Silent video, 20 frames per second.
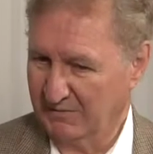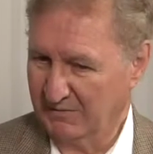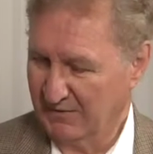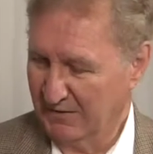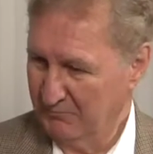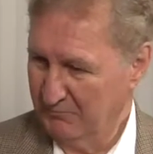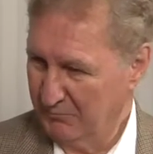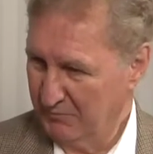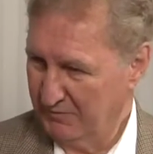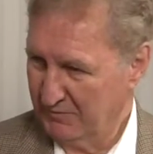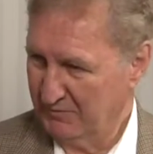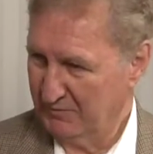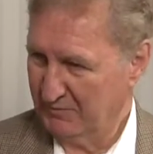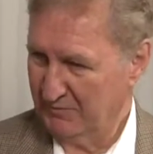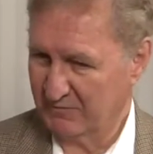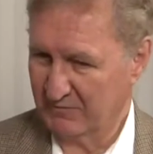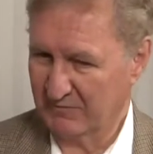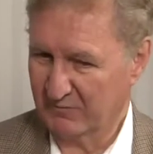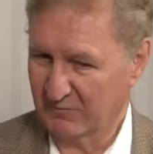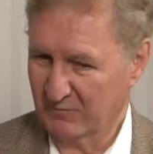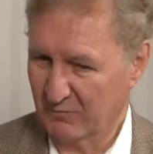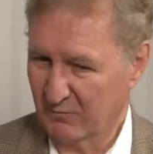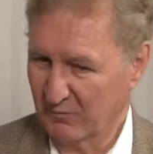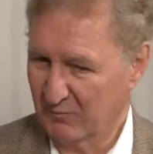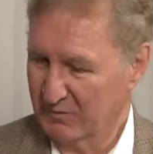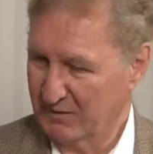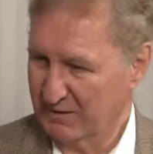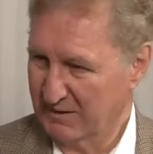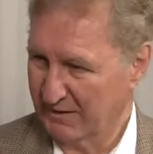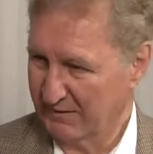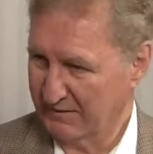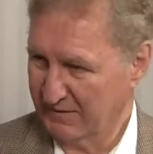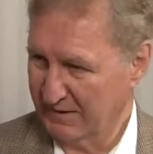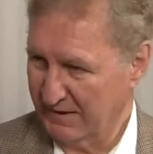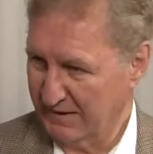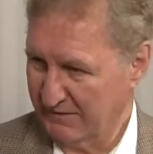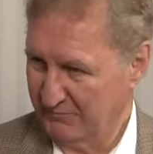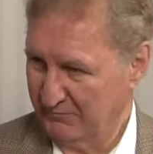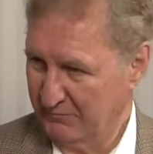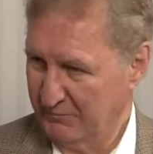temperatures, all the other
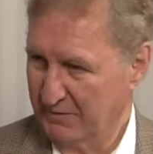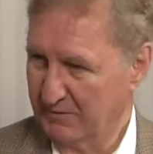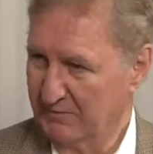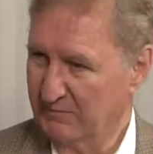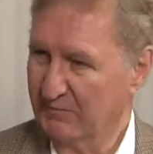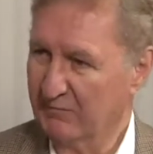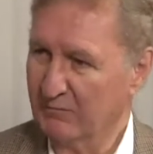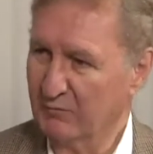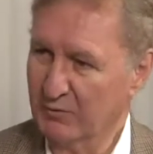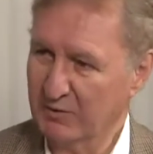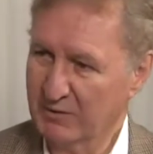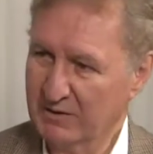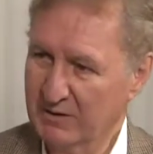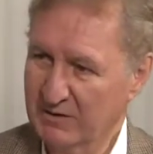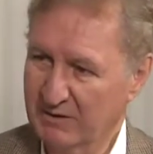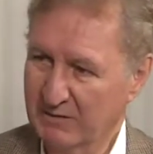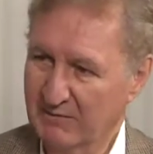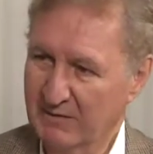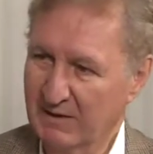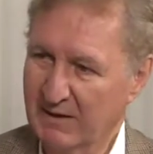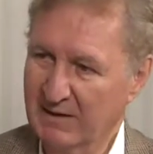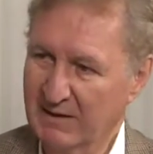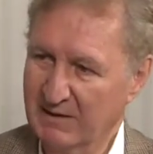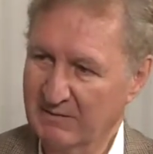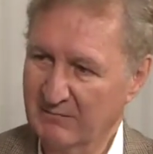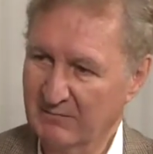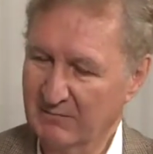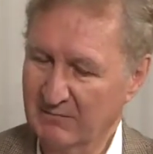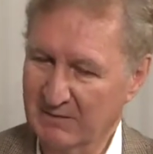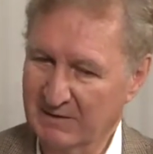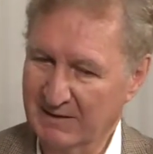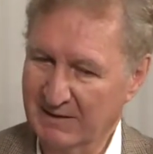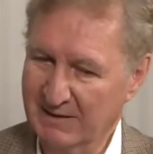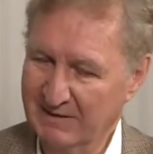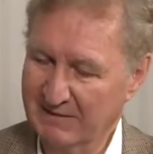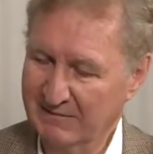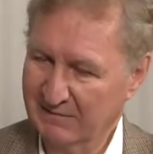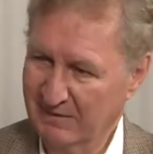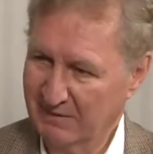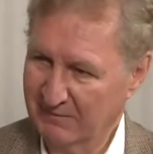aspects of working at that level,
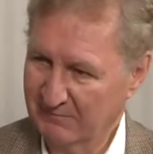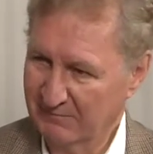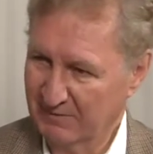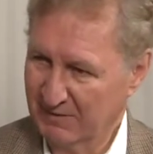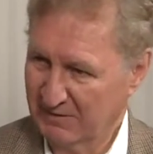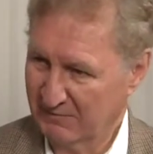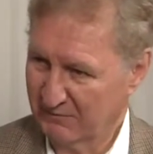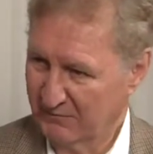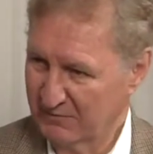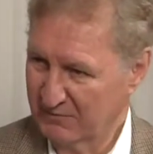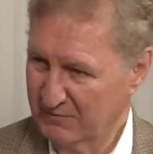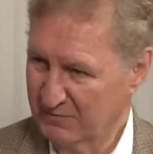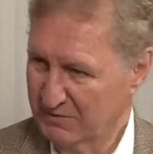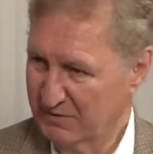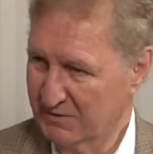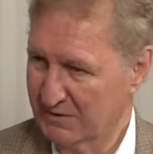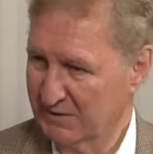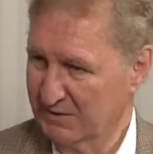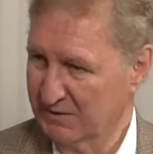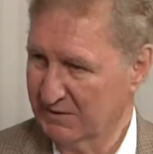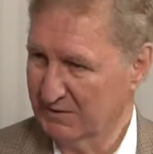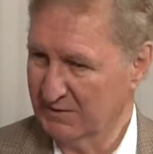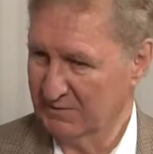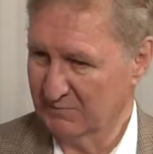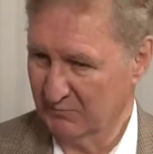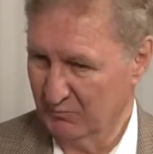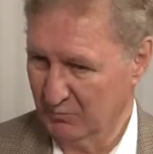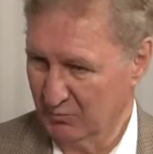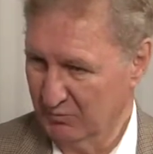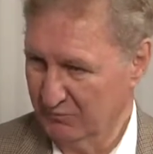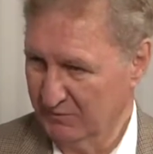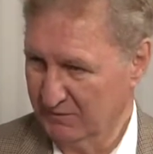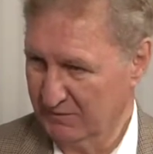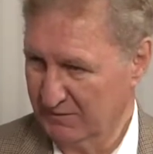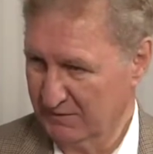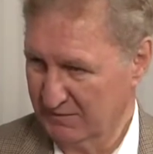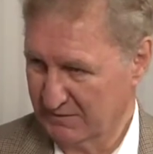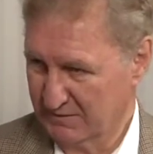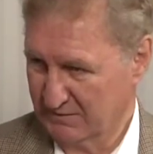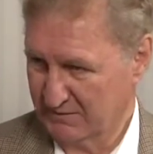getting down there efficiently,
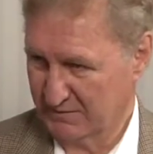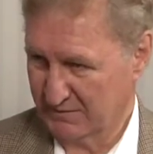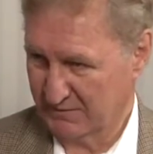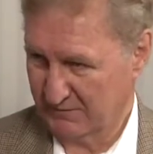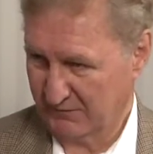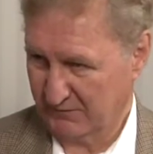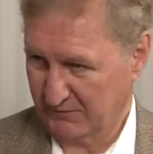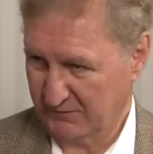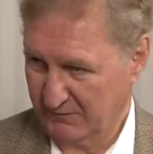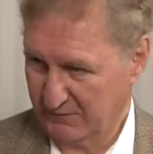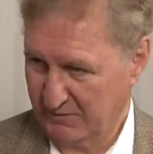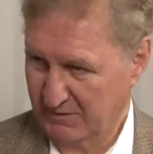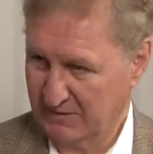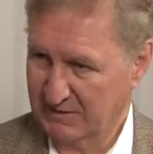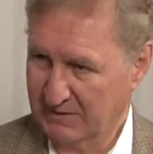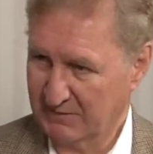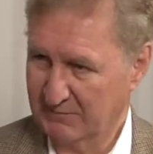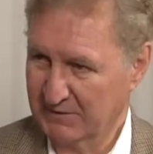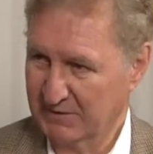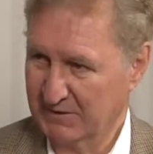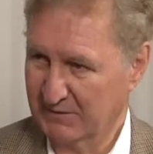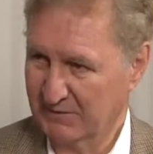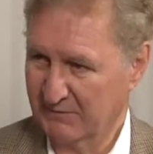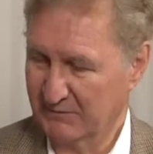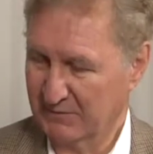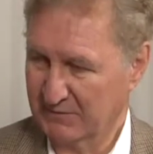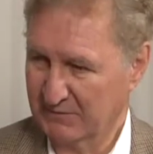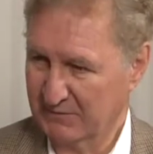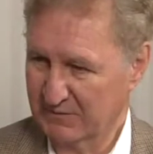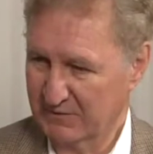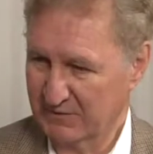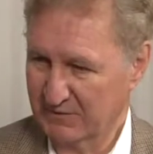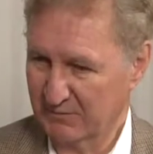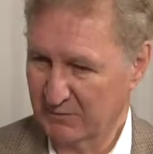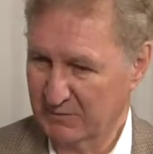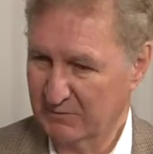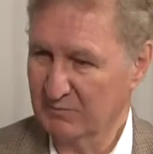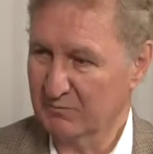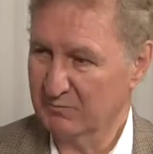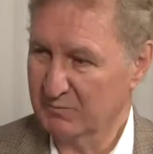moving underground efficiently, coming out efficiently,
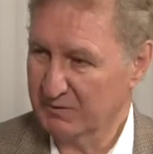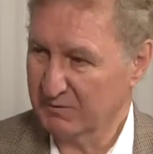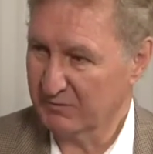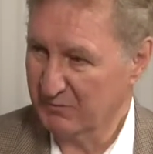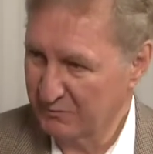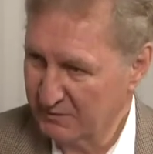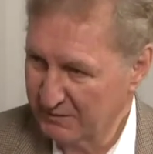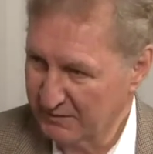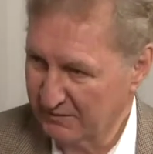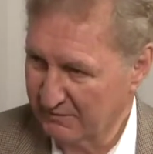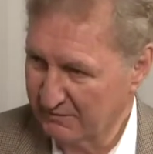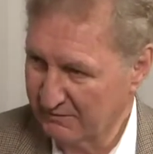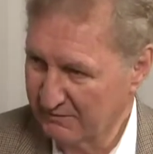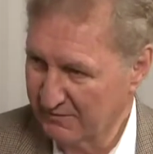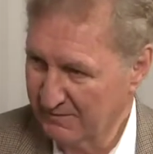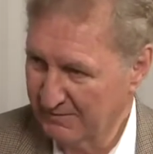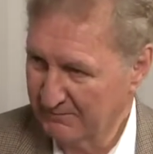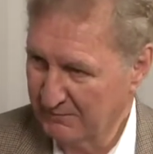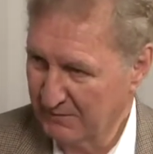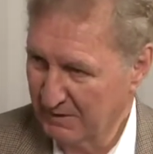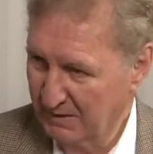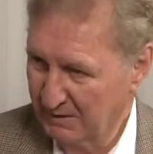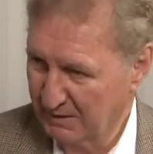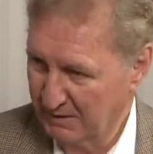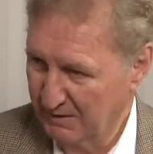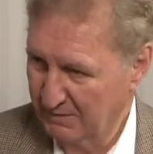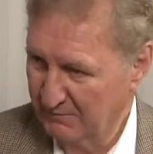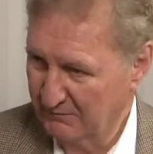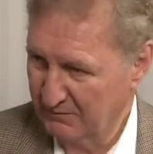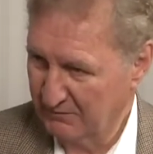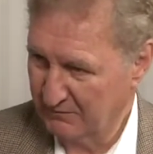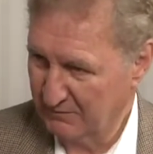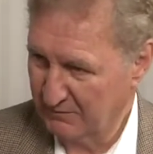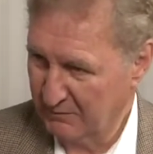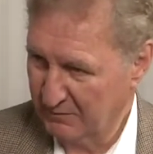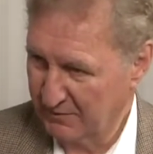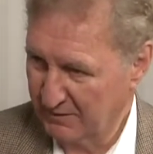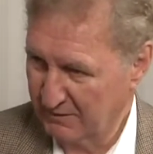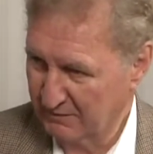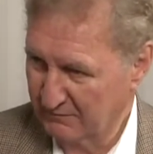we will be doing it ahead of everybody